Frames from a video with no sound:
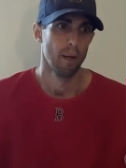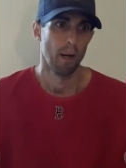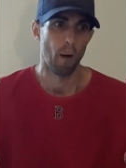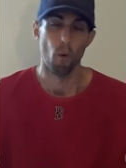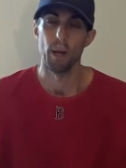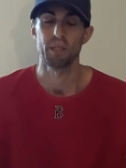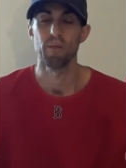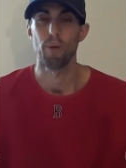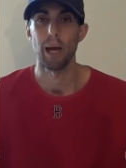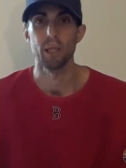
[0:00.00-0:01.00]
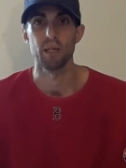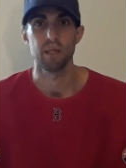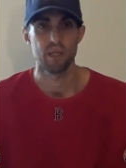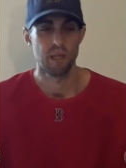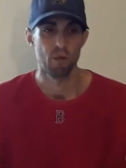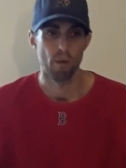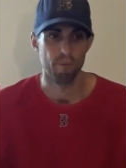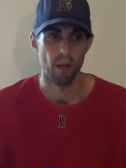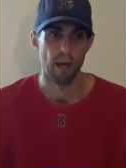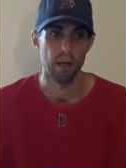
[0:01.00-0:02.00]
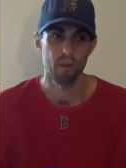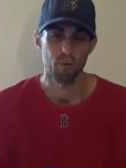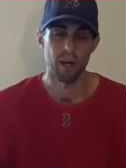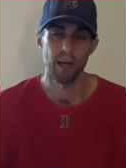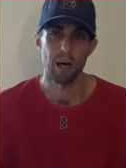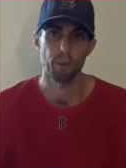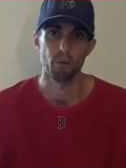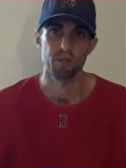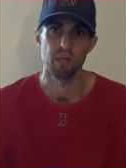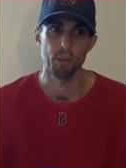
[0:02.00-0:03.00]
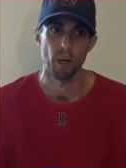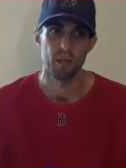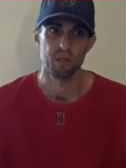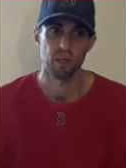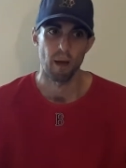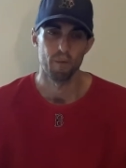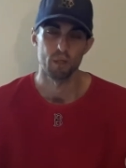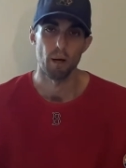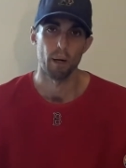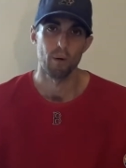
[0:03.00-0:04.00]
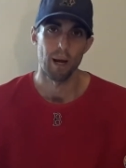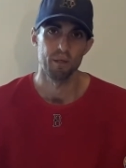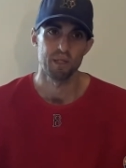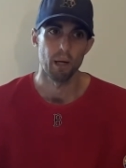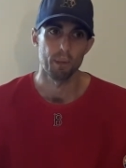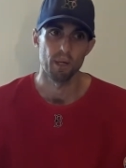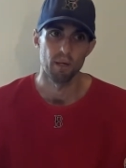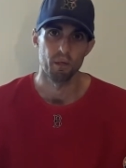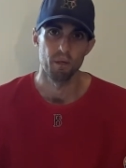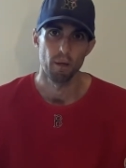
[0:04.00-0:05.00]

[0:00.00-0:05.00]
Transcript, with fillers: I want to see Bradley continue to play right now for his defense. He covers a lot of ground in center field.